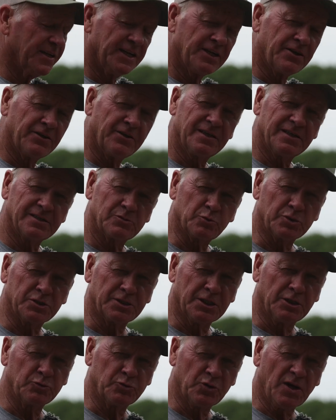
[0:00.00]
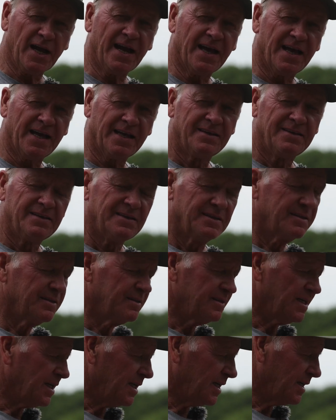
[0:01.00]
the areas were so dry
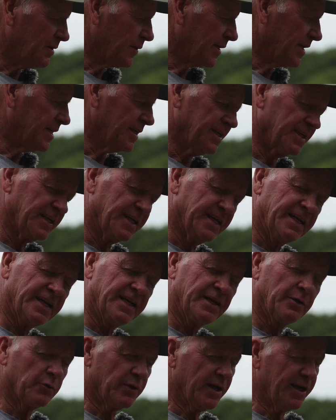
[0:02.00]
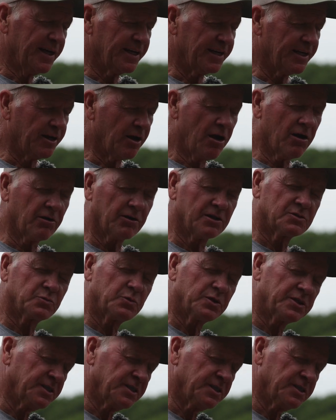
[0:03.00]
we couldn't get any rain in August.